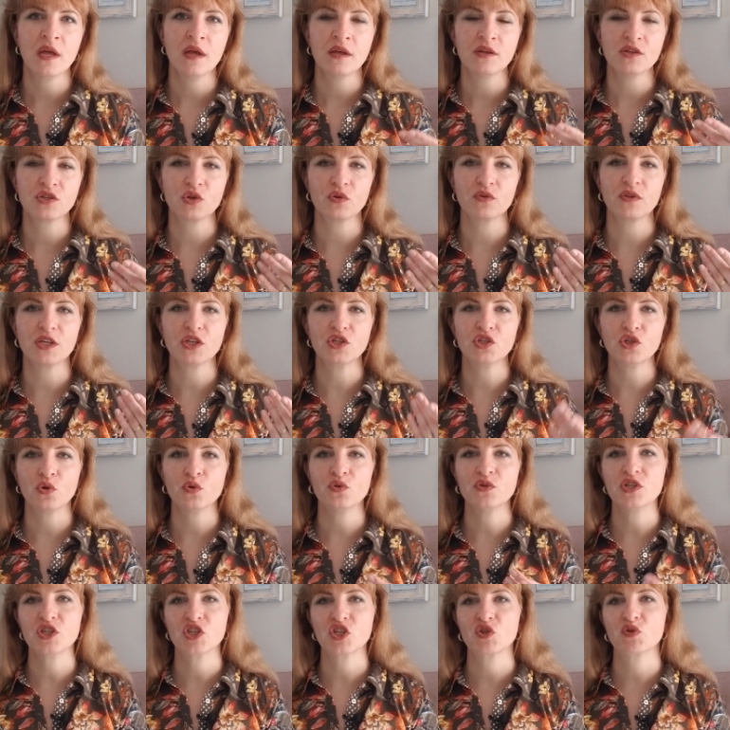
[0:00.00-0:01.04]
so they
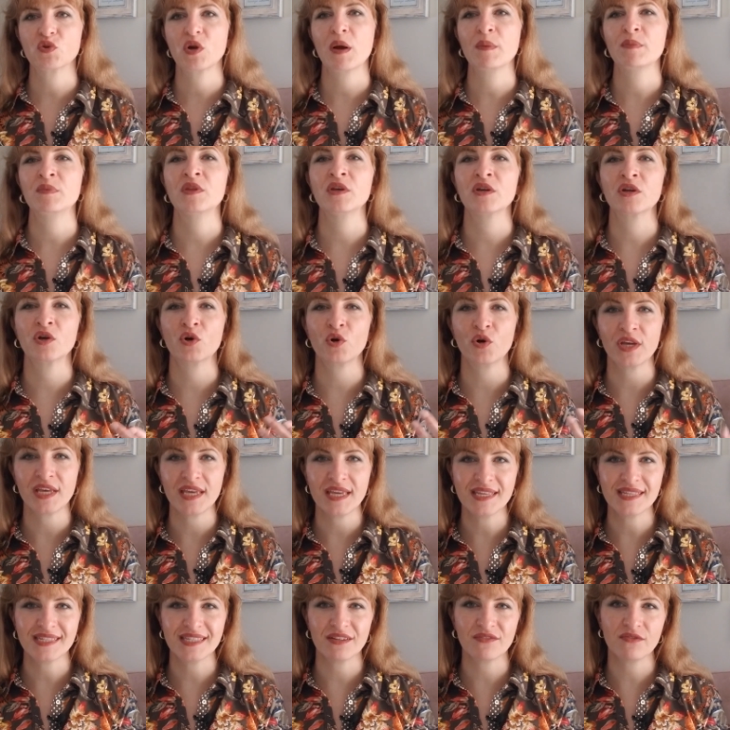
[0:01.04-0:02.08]
don't disrupt the
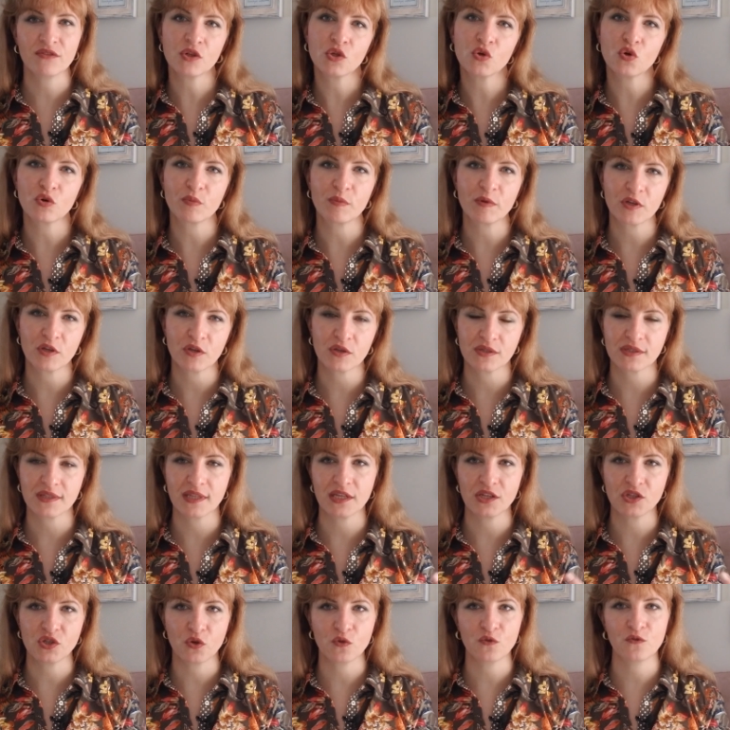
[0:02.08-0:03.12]
cohesive look because
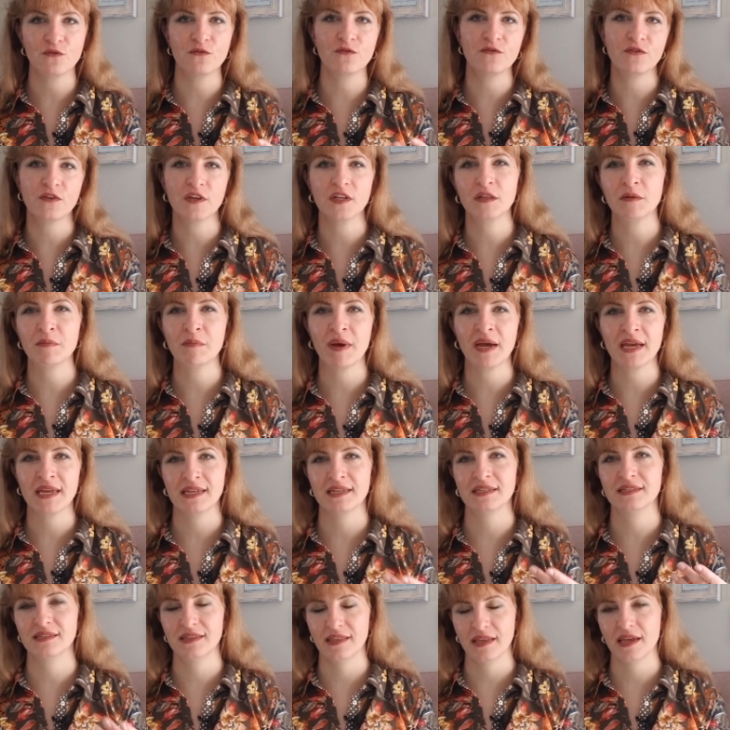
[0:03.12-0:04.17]
they don't fit my
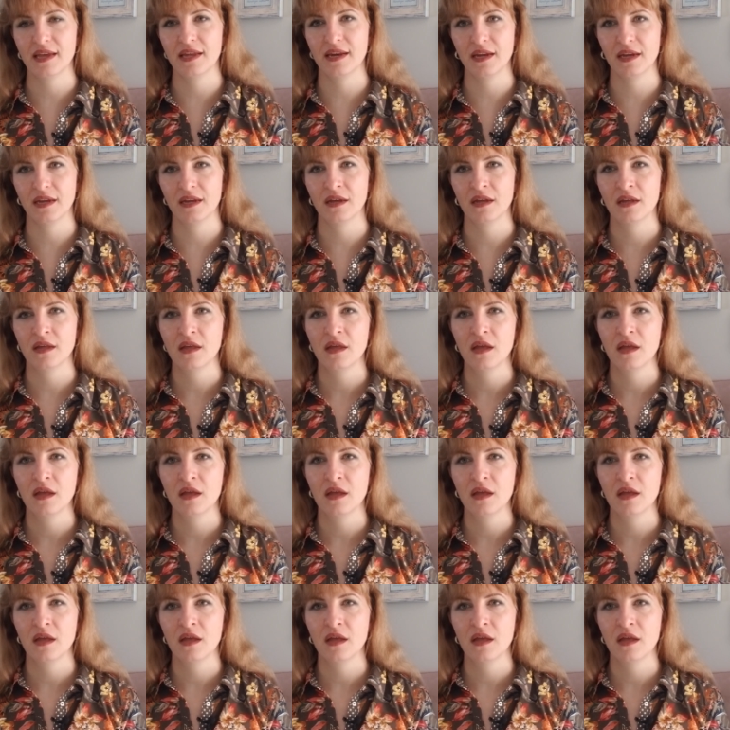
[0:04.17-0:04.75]
aesthetic.